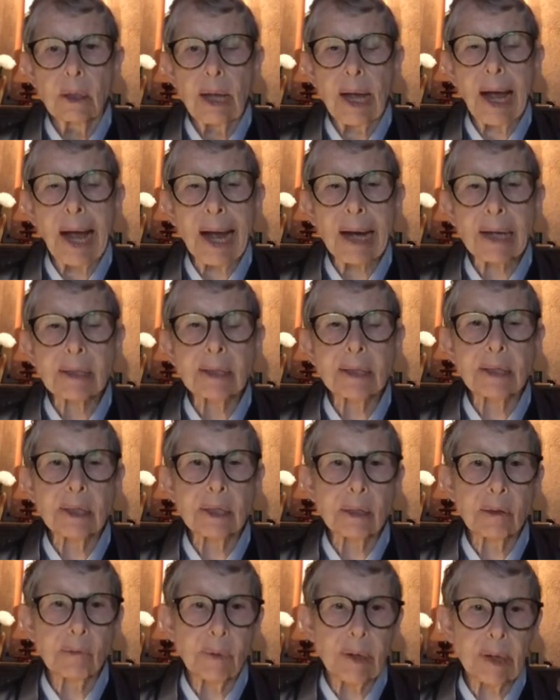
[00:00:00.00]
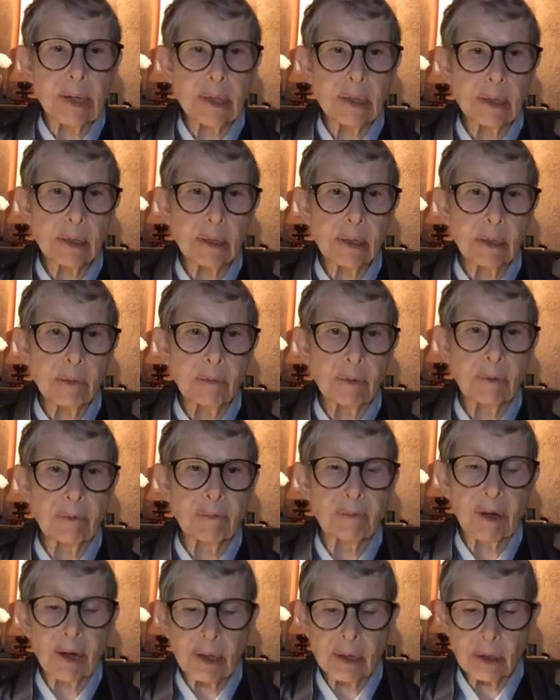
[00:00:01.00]
acting in ways that we
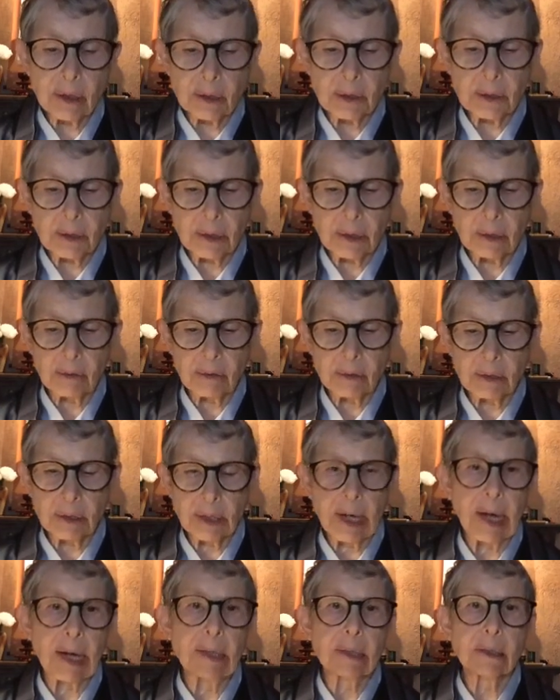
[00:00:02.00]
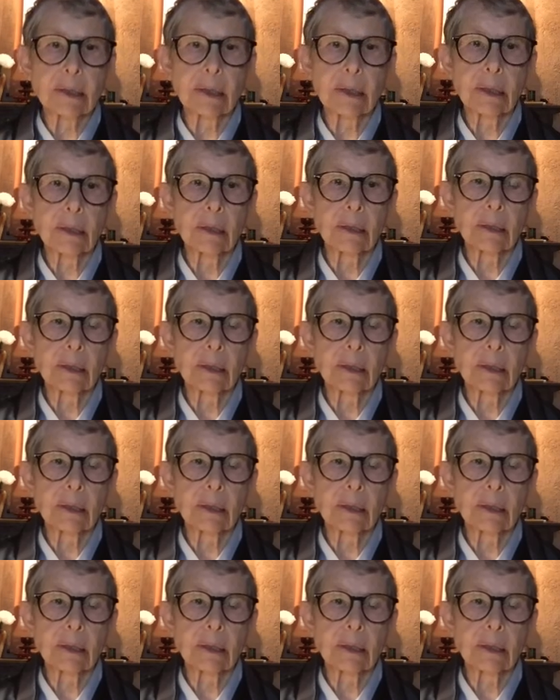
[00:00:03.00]
find ourselves acting.